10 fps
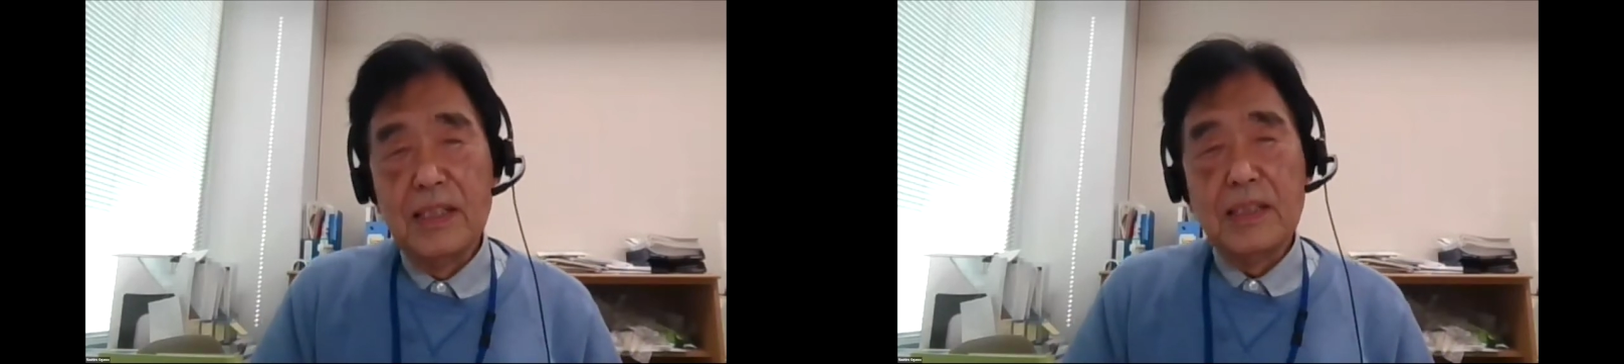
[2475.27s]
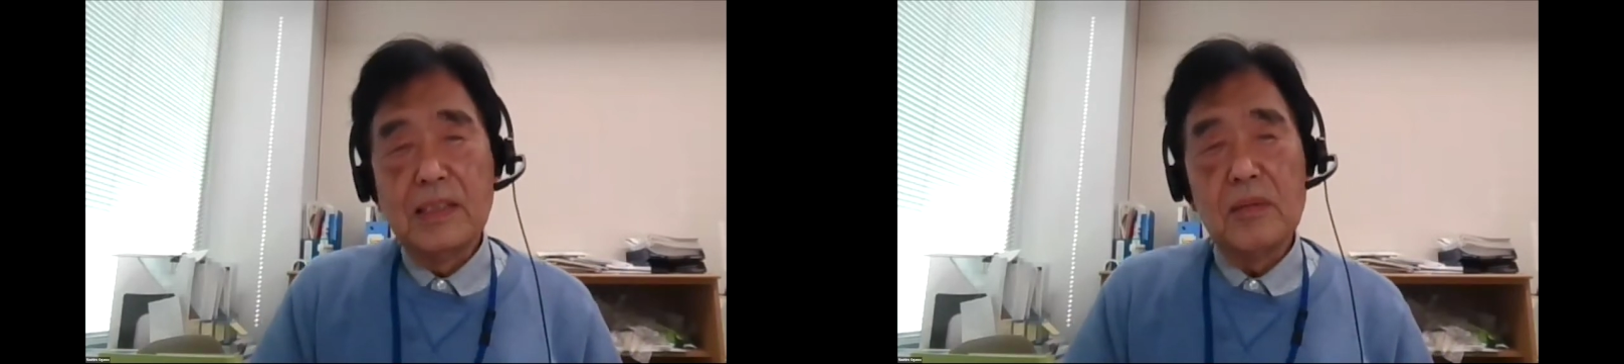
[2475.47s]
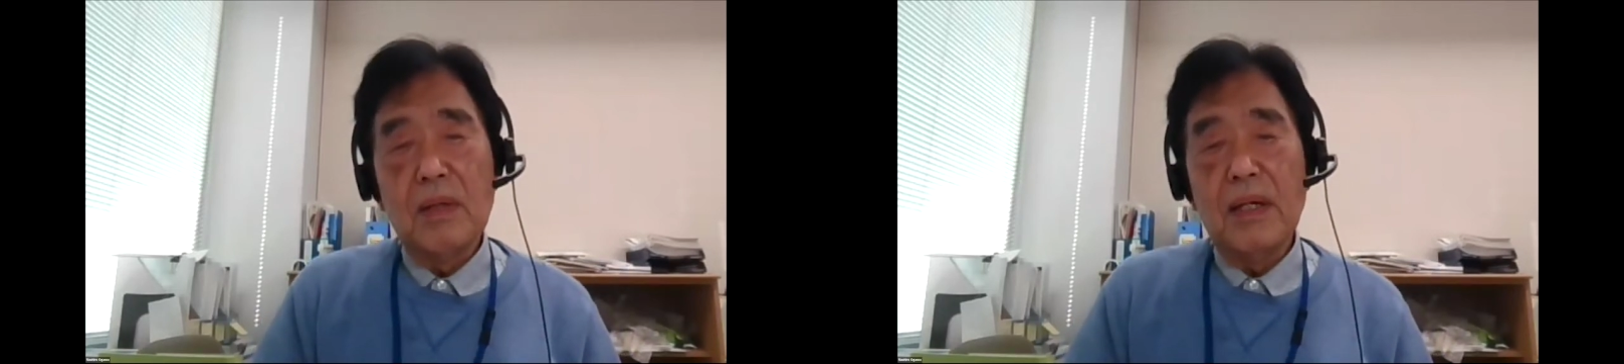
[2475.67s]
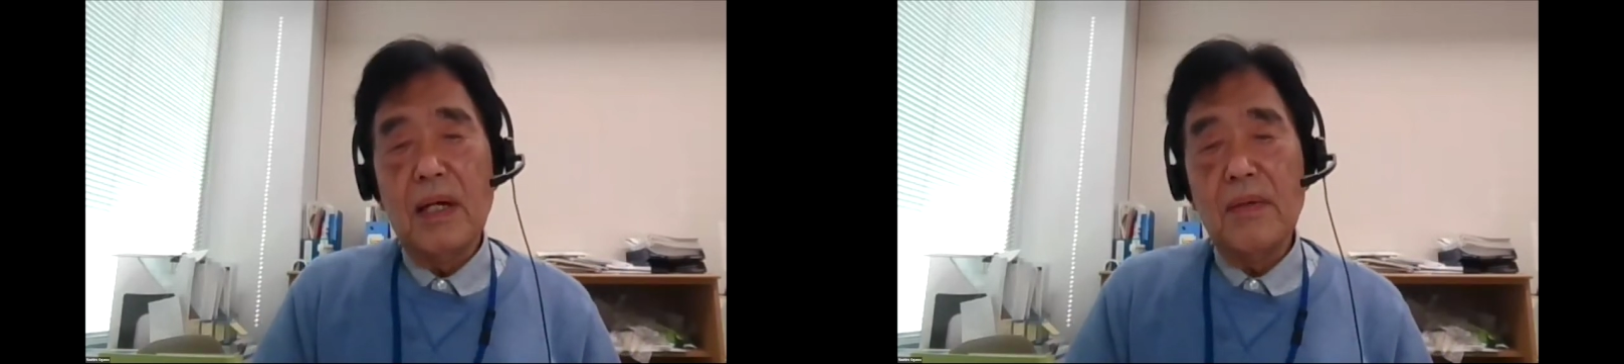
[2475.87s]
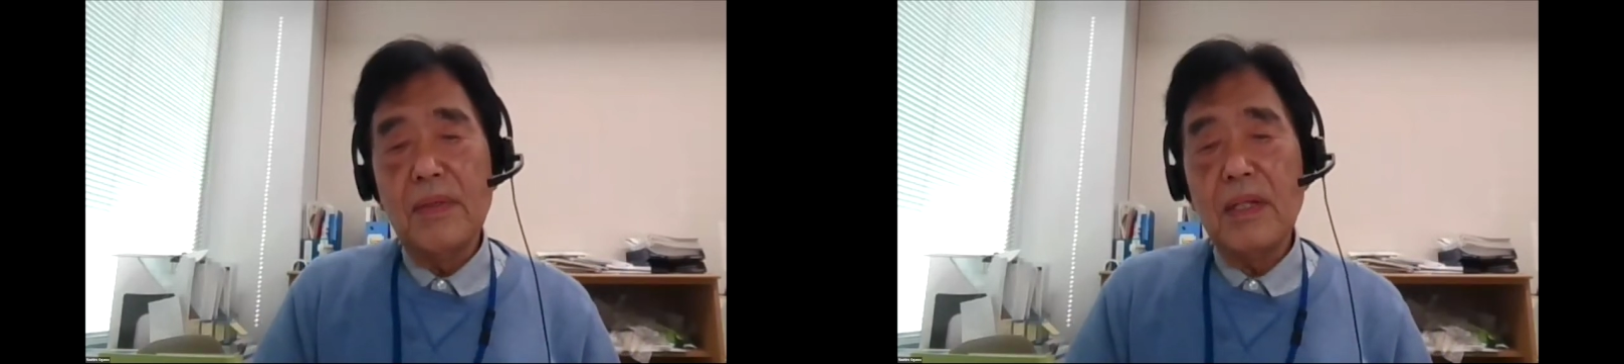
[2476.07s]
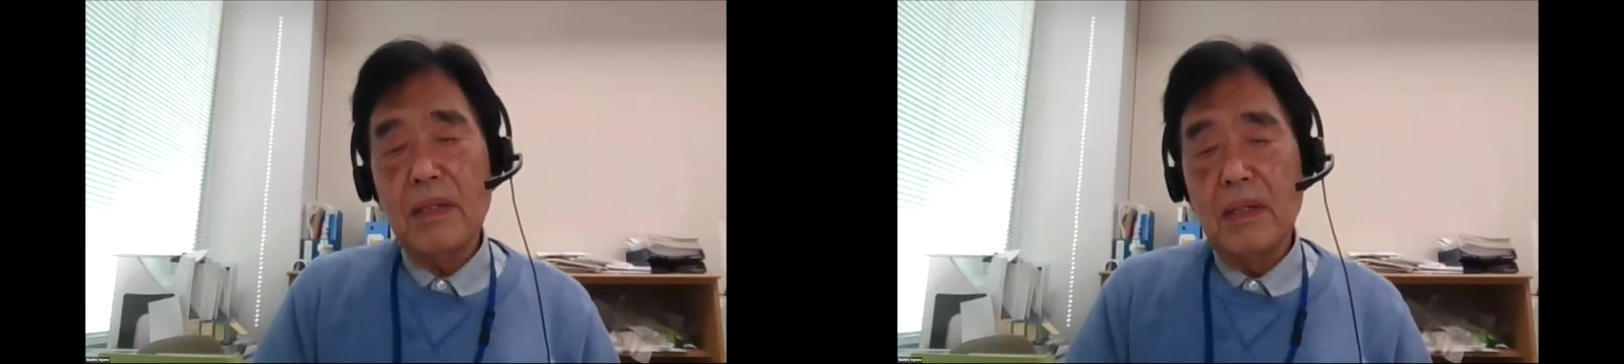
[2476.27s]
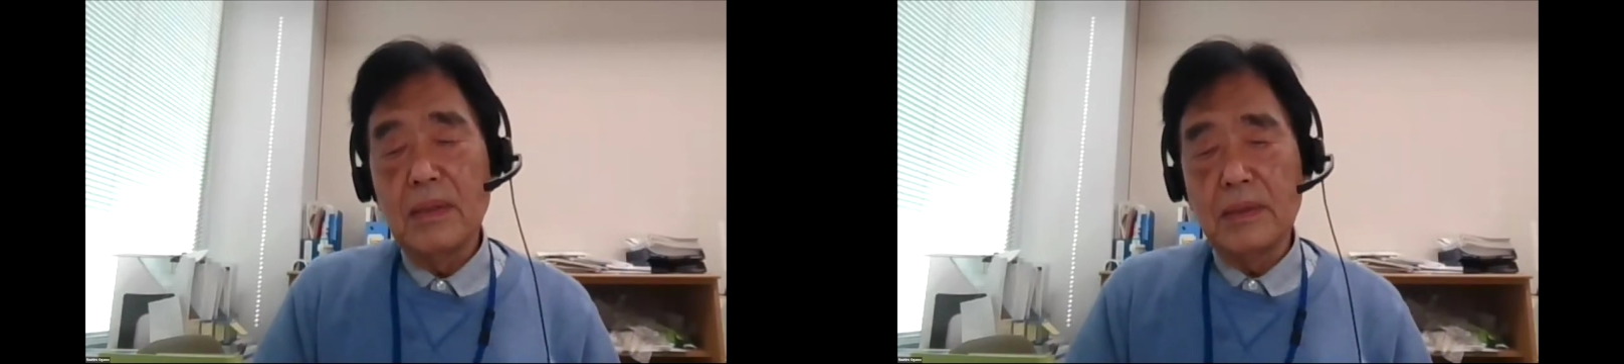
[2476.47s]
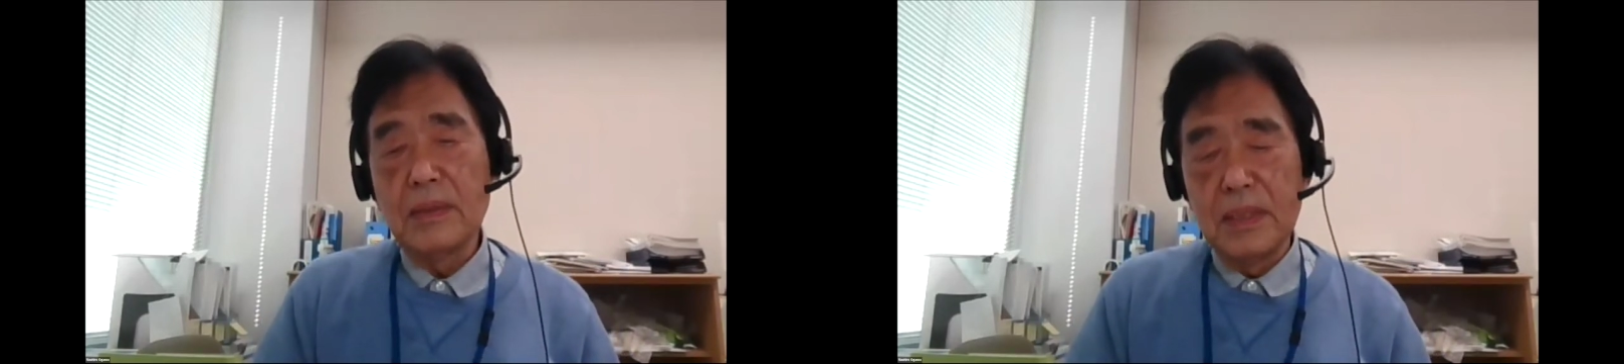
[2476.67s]
Yep. So I think
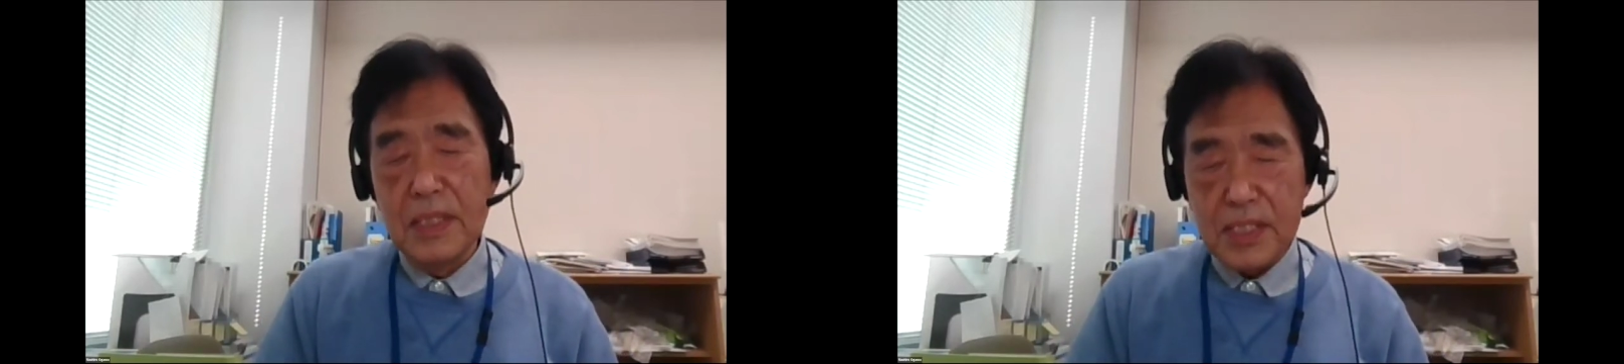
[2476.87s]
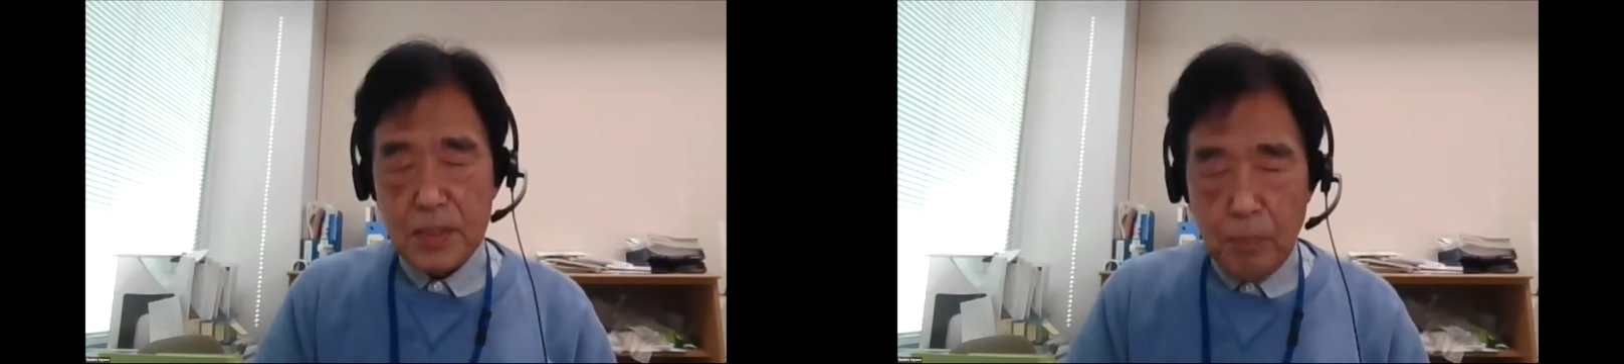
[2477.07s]
this is a